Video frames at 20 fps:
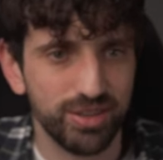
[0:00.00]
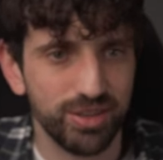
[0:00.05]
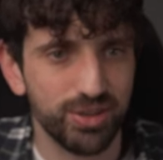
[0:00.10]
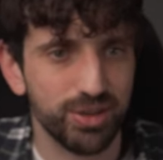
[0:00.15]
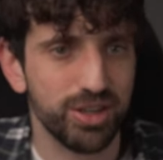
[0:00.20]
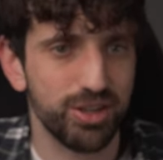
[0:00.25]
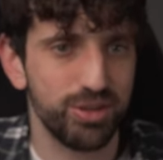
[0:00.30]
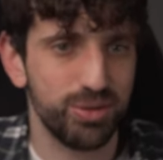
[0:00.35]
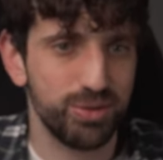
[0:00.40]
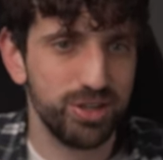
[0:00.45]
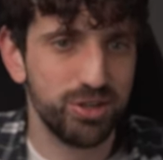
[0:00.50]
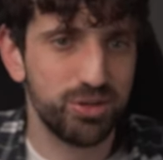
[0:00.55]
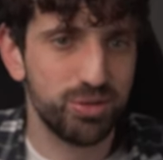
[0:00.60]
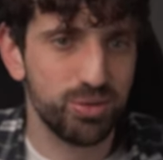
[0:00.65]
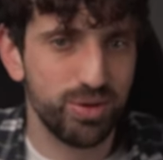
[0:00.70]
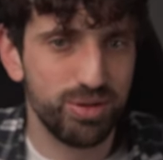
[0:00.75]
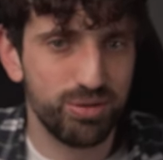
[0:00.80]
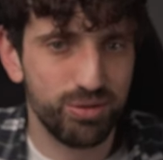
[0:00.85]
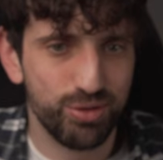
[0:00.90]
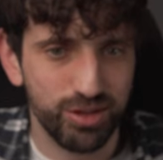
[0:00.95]
Okay, you need
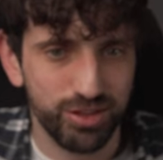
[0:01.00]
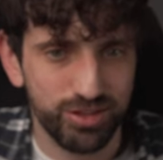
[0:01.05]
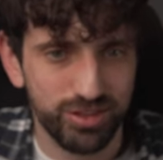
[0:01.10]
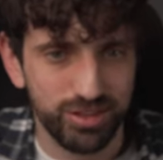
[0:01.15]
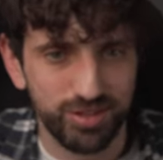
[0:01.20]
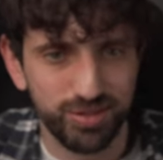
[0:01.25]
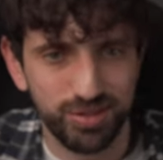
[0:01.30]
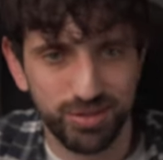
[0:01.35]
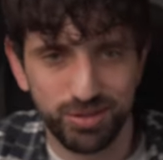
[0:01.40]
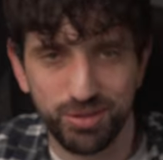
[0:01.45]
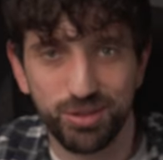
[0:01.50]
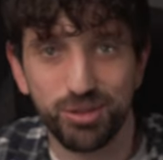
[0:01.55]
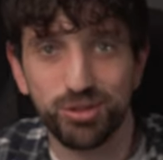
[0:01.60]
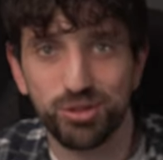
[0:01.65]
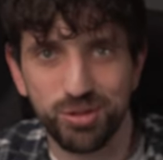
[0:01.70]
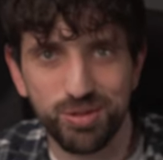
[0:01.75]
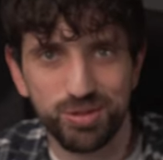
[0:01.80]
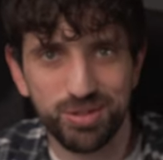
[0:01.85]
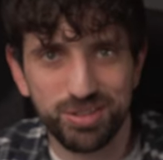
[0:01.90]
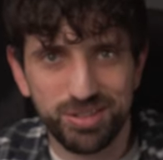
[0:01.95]
to refresh it. This
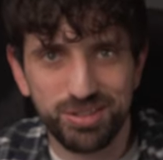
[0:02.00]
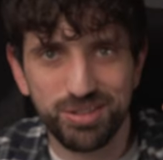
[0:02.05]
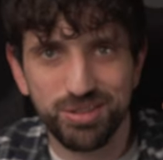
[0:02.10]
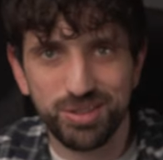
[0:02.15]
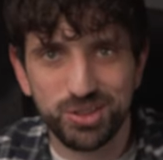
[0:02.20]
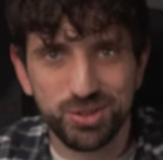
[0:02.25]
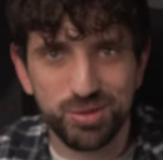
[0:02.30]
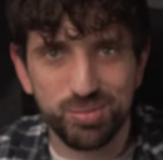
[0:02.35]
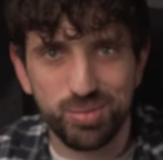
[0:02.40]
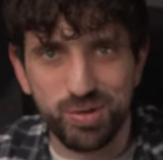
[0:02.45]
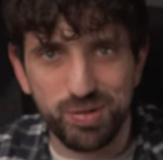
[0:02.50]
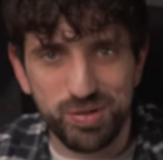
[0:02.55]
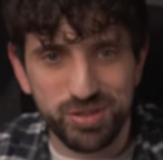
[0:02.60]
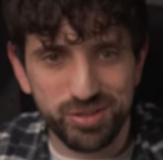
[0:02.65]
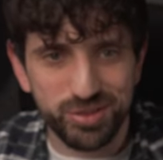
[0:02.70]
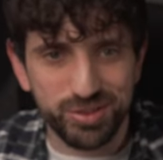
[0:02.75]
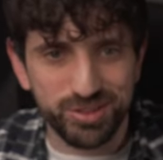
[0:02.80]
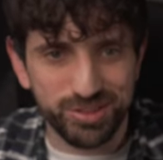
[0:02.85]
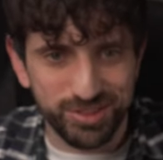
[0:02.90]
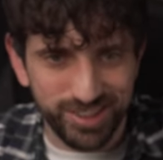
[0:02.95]
is not the
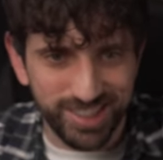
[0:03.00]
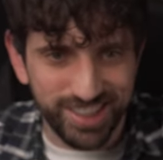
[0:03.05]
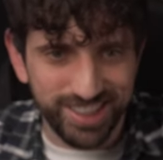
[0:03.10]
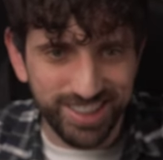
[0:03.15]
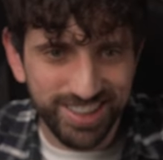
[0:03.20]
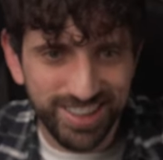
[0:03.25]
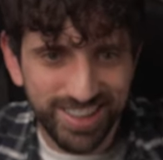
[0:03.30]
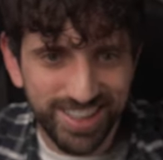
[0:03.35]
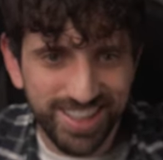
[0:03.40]
perfect code, okay?